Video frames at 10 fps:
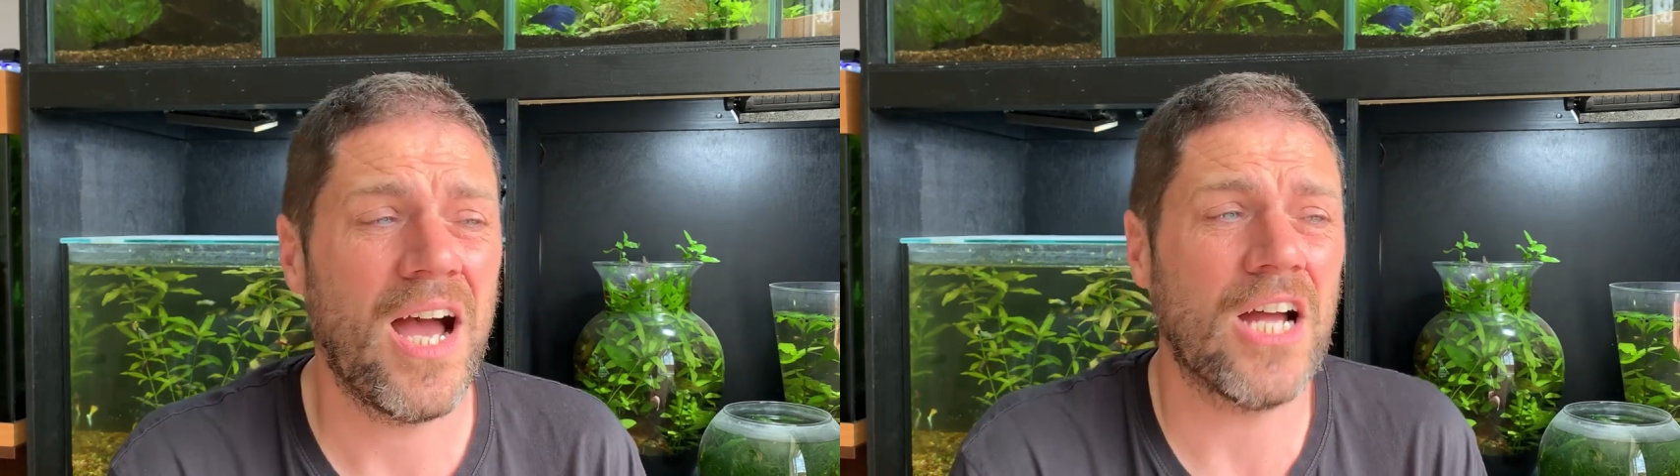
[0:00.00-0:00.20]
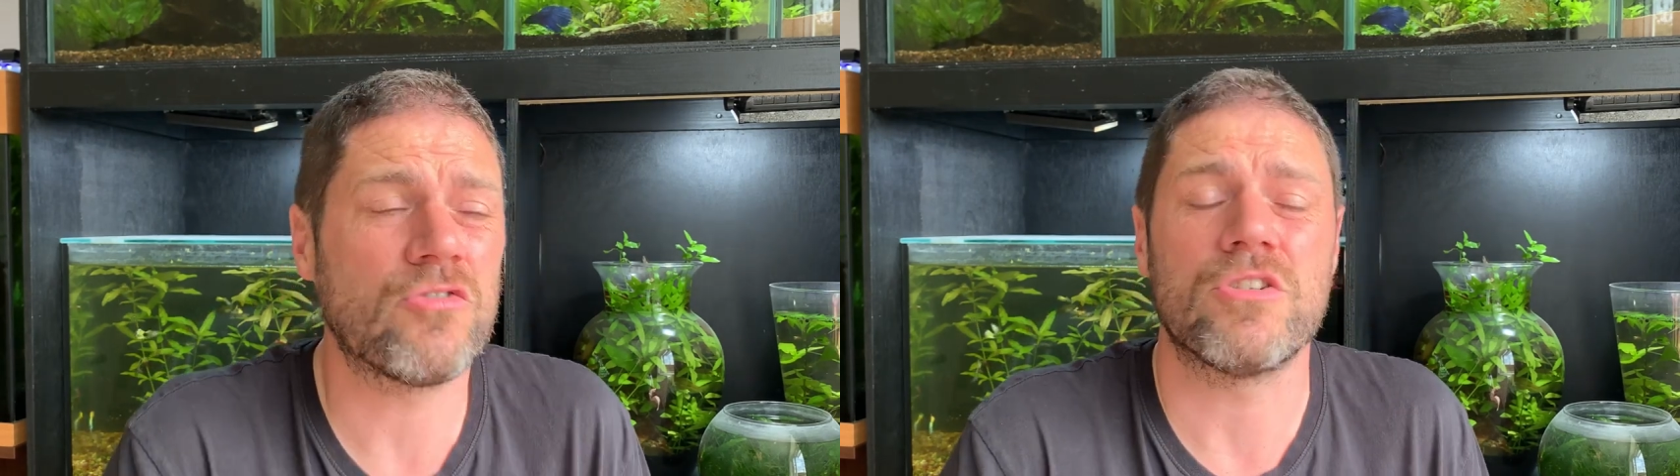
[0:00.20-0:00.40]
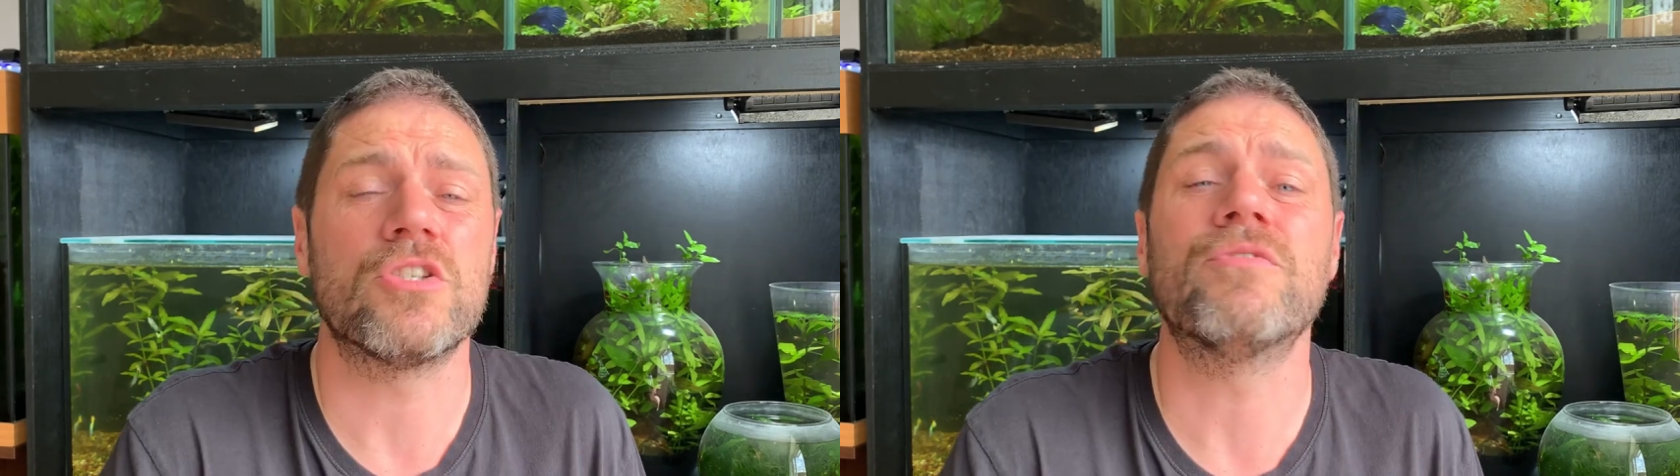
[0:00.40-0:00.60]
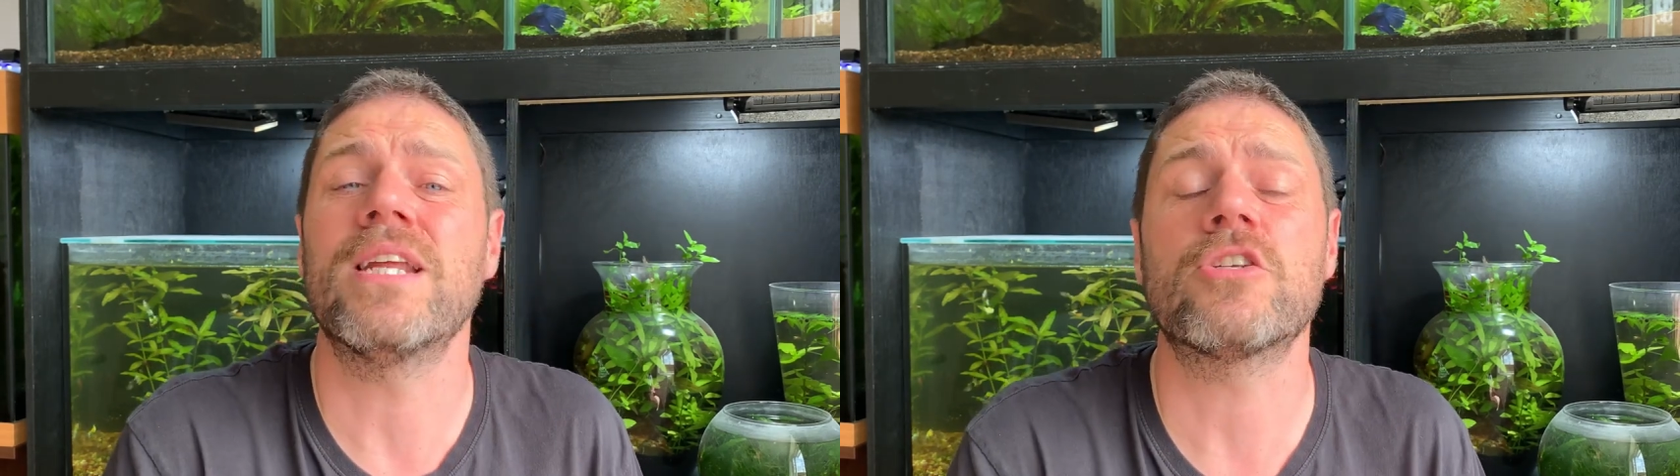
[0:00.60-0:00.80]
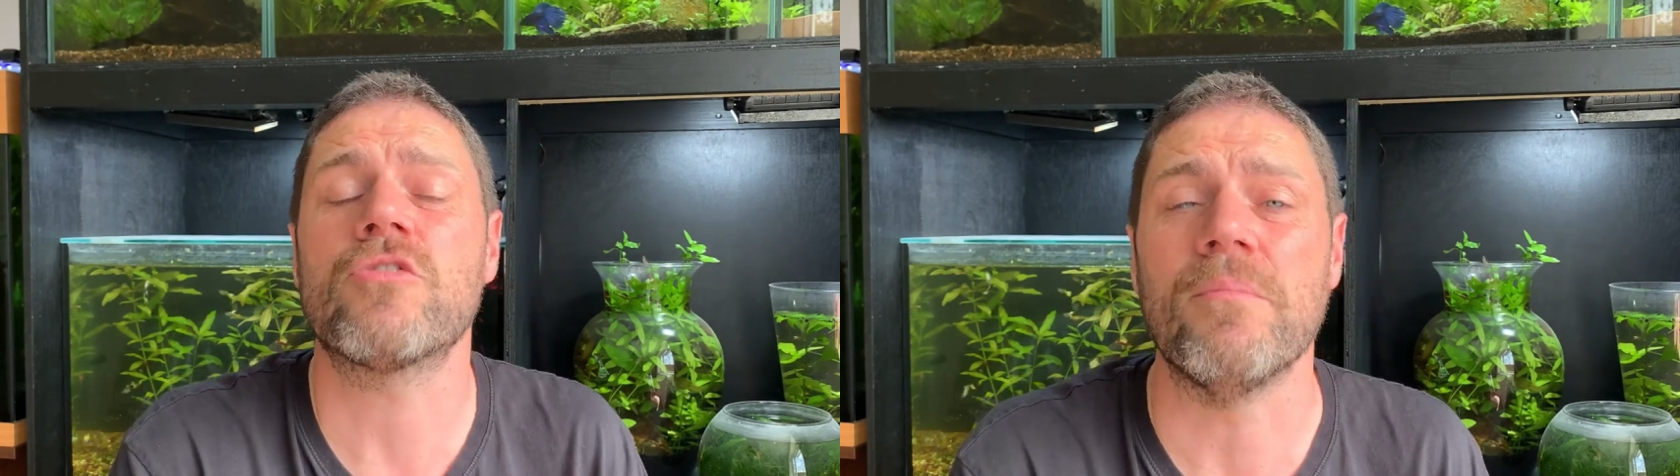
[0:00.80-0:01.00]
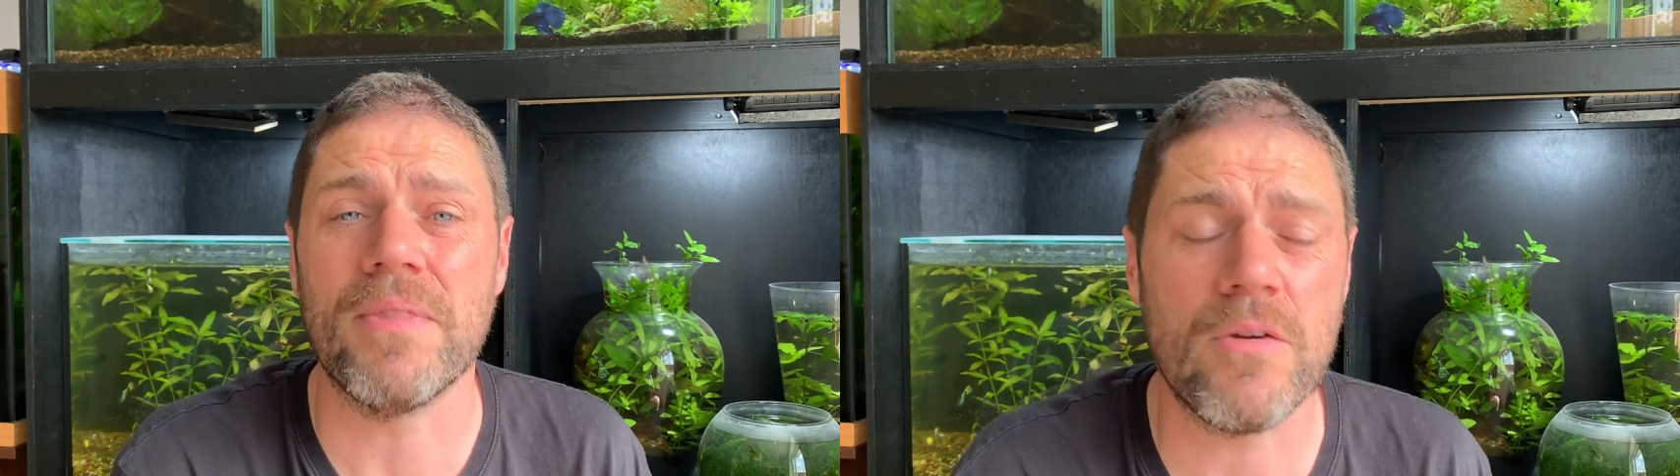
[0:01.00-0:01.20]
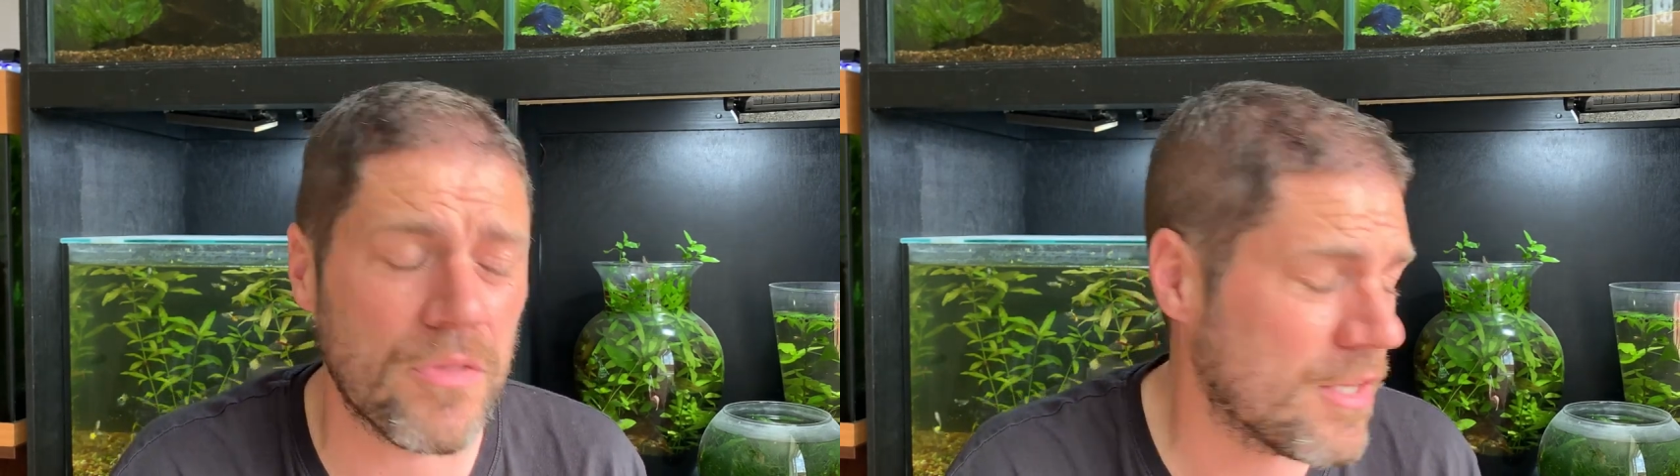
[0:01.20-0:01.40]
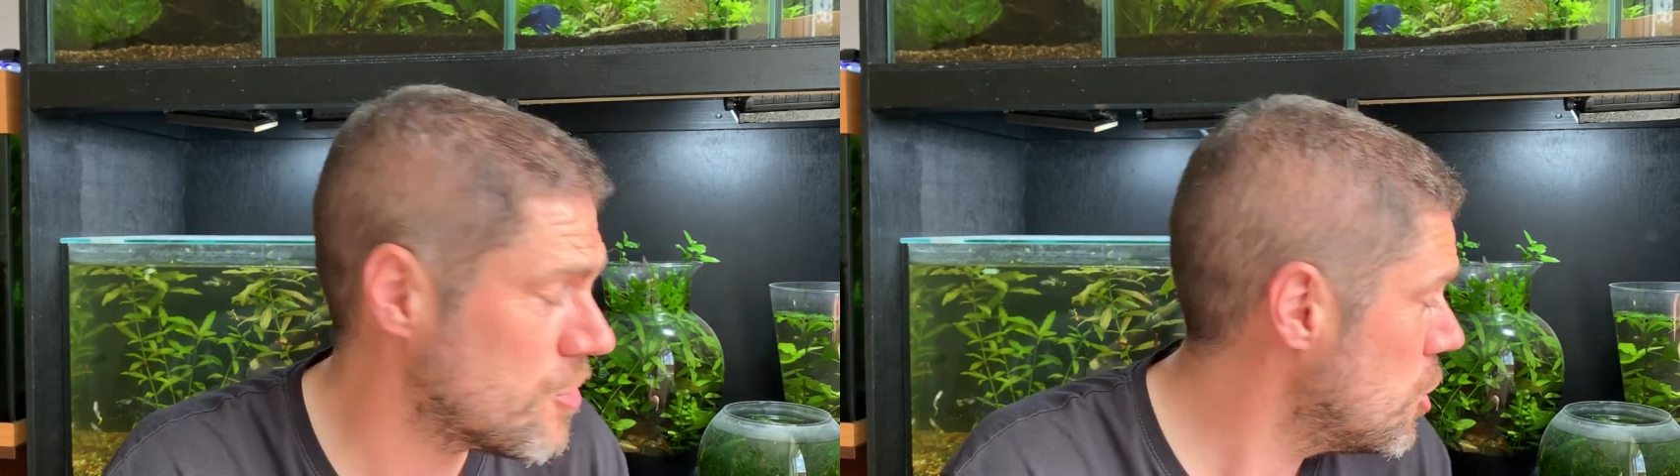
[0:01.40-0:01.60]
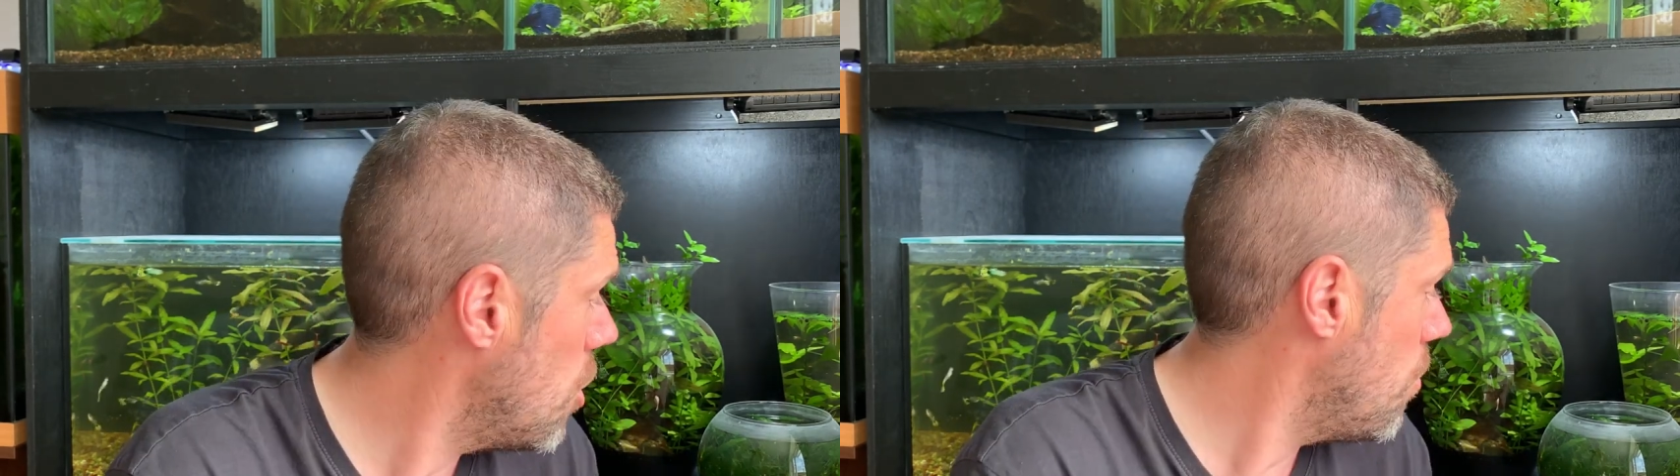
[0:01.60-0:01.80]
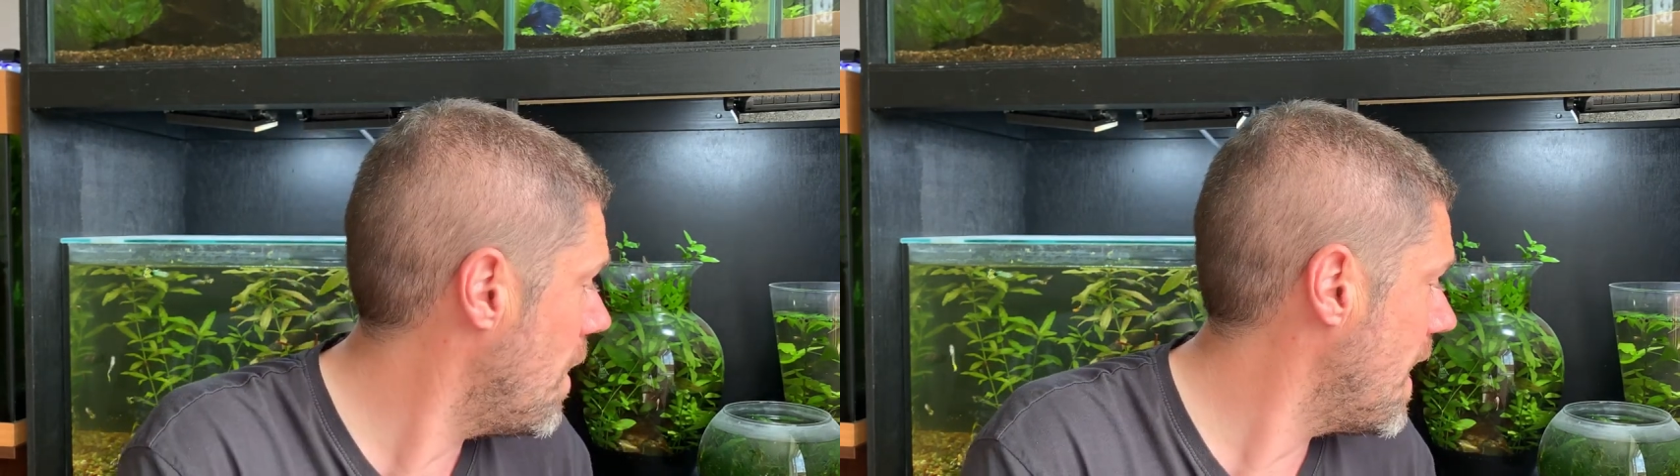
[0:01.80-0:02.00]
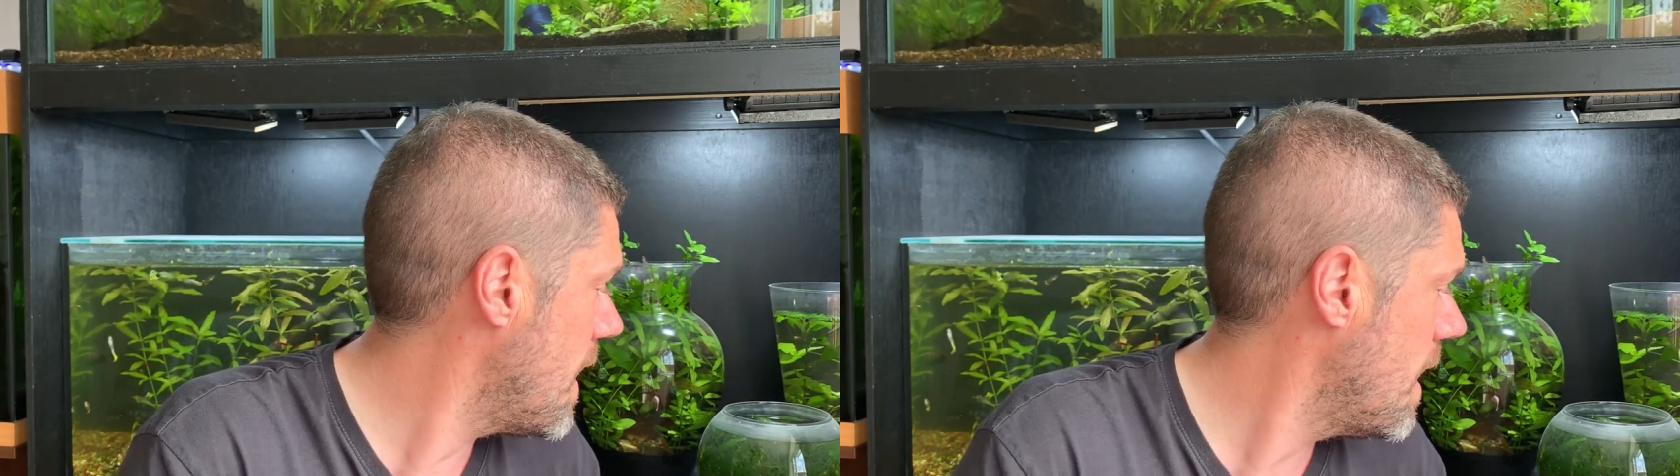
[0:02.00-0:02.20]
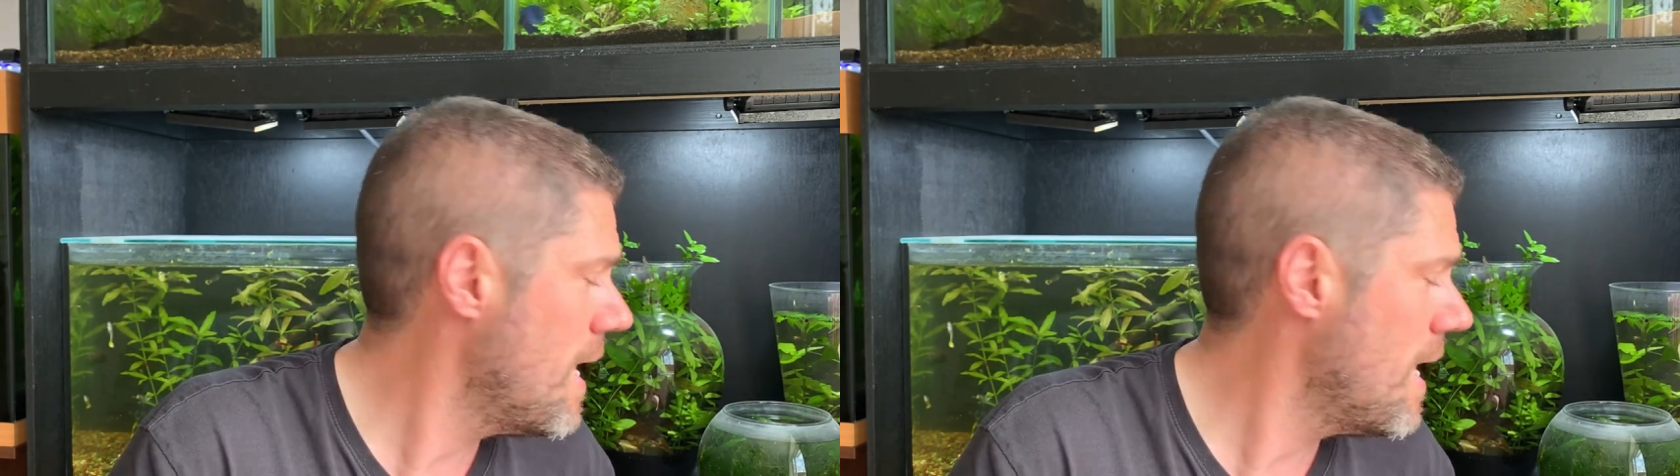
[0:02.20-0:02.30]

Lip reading: hundreds of dead shrimp. There's no way